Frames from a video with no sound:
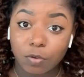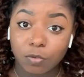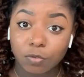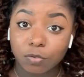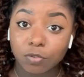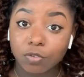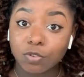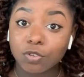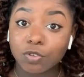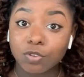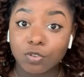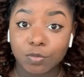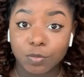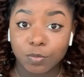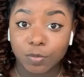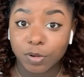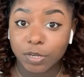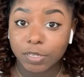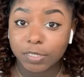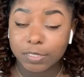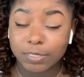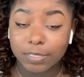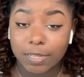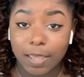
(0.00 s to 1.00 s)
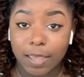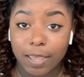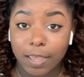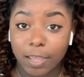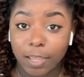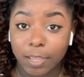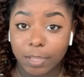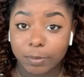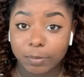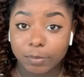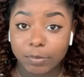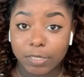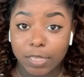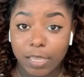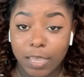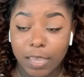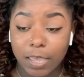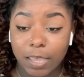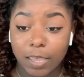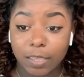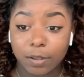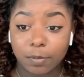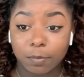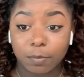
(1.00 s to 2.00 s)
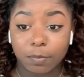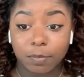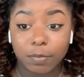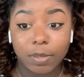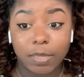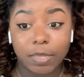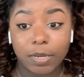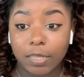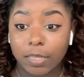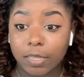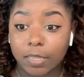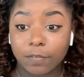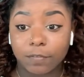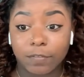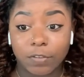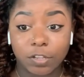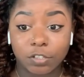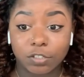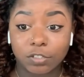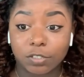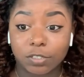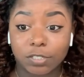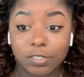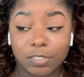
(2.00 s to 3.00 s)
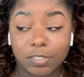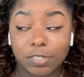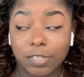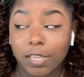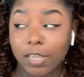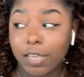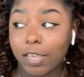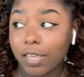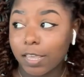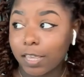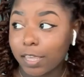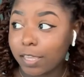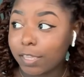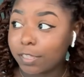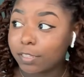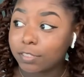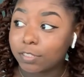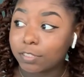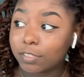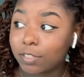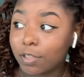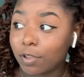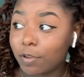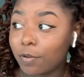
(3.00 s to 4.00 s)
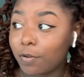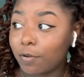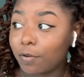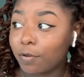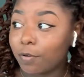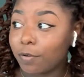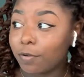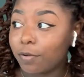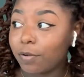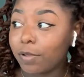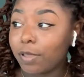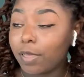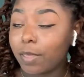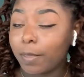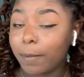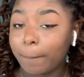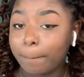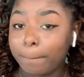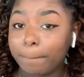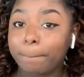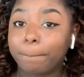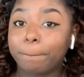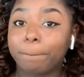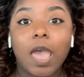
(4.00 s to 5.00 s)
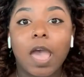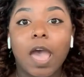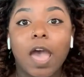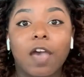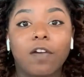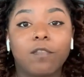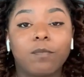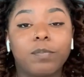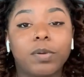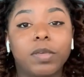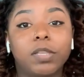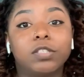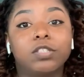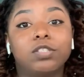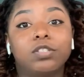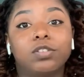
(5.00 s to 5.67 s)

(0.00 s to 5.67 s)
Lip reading: numerous times, had many adventures in Seoul. I've been to